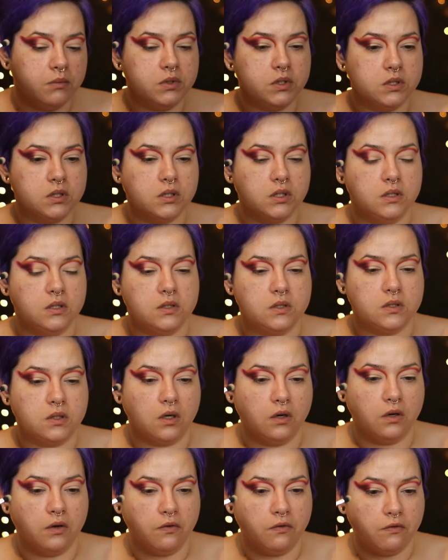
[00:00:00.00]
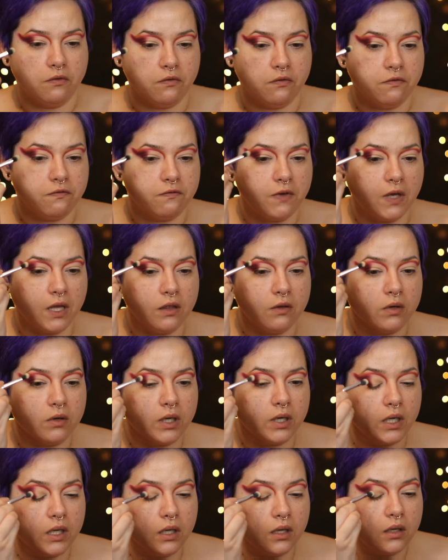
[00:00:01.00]
I'm just going to start
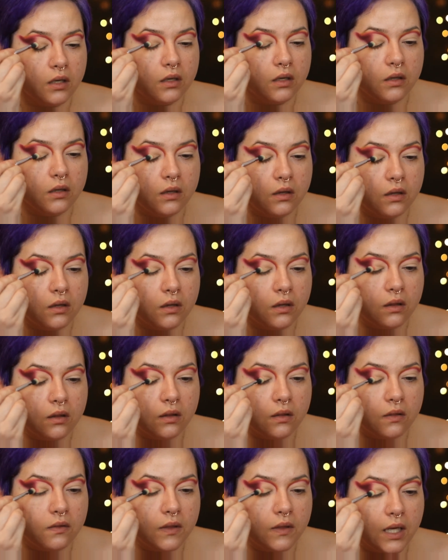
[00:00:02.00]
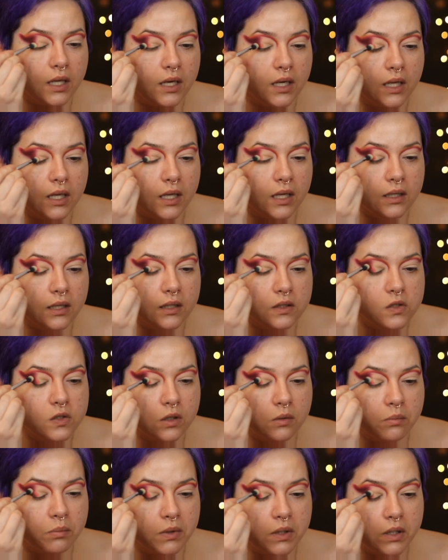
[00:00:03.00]
feathering that edge
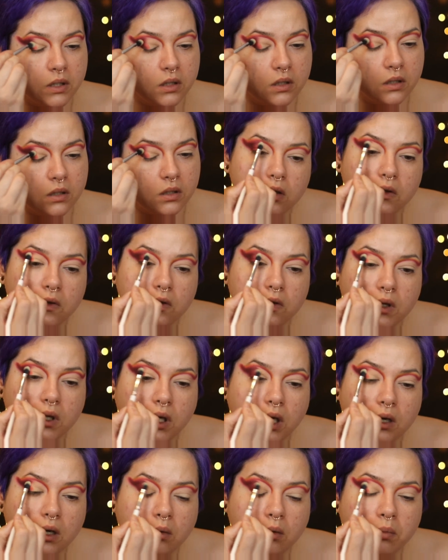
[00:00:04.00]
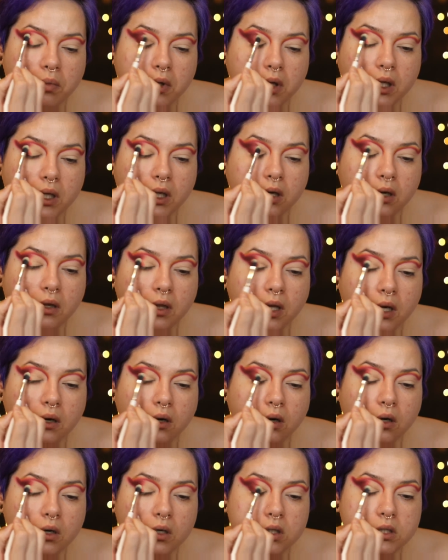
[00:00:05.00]
a bit, just to kind of blend
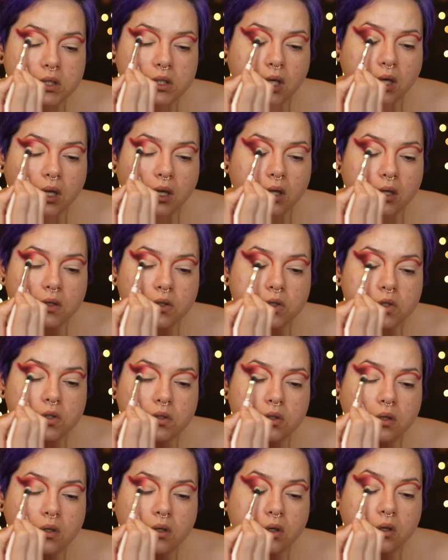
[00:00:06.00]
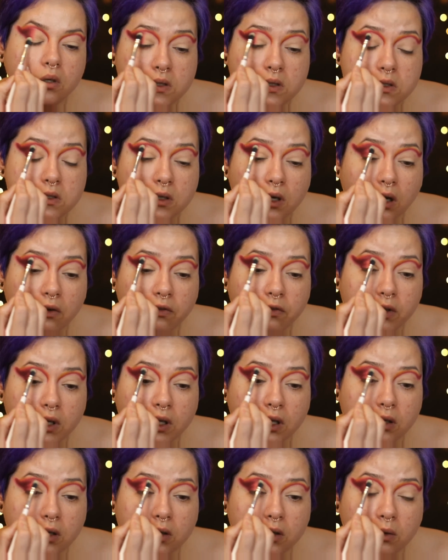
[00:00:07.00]
that harsh edge and soften
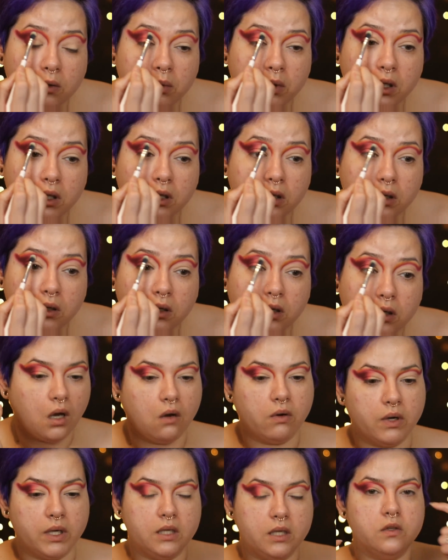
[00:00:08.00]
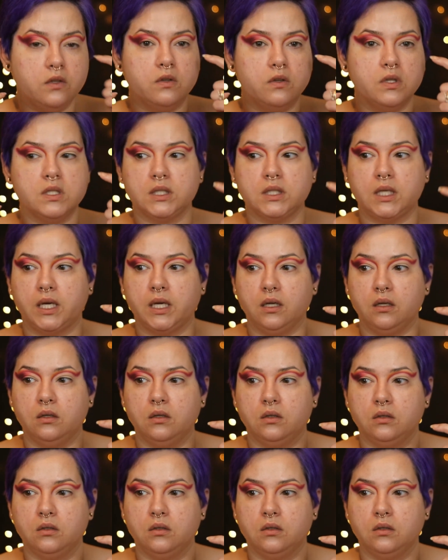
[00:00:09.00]
it a little bit. Oh, I didn't do this eye.